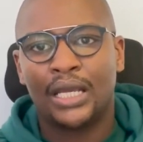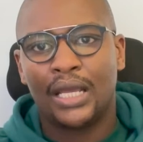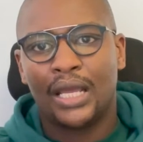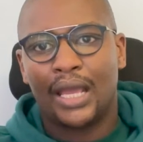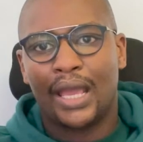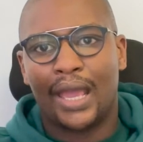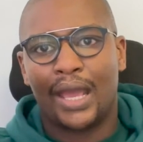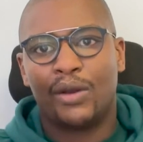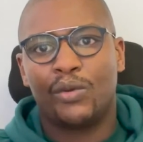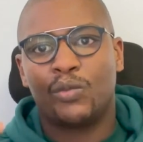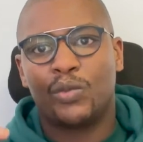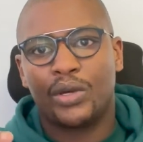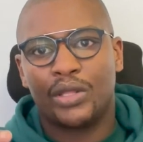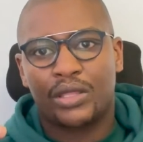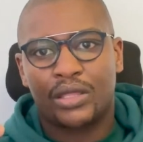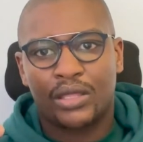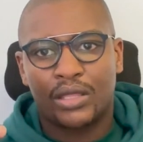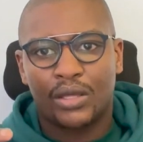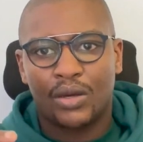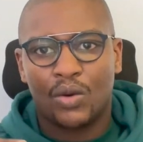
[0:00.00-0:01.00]
and
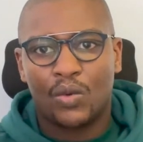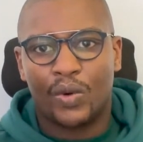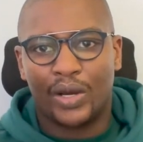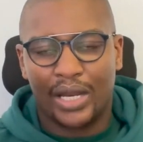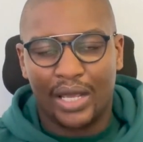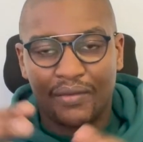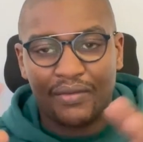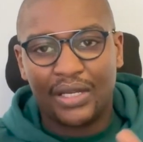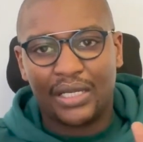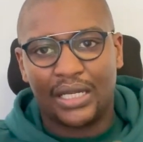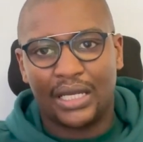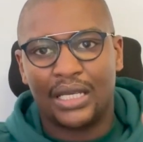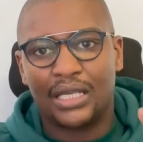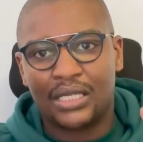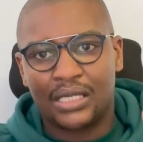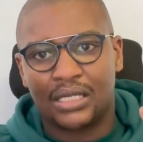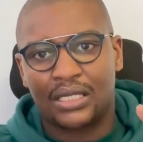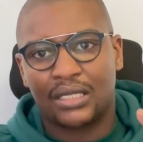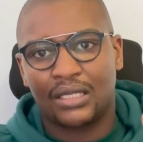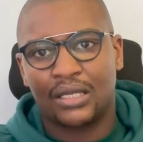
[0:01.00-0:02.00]
with whatever it
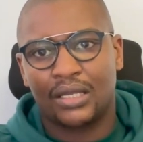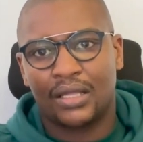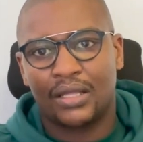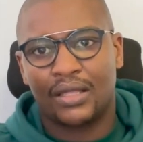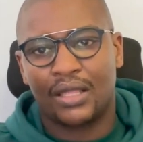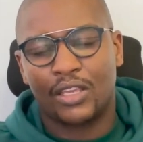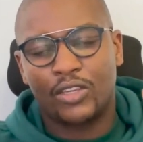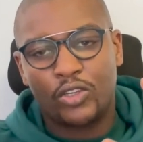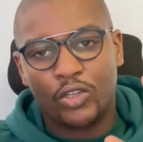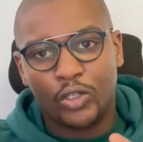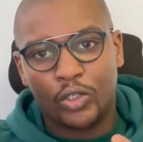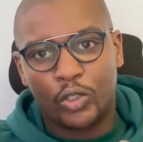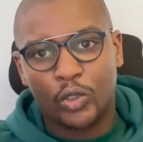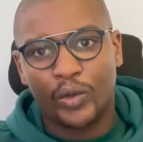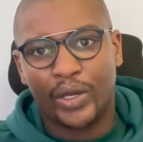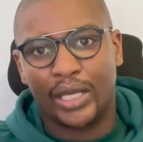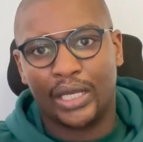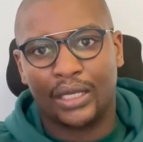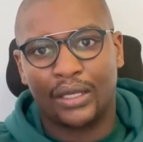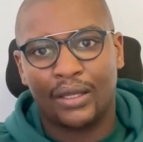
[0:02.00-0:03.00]
is that you're
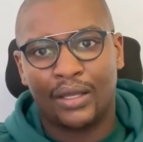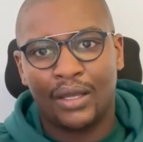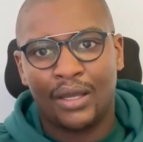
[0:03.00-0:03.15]
doing,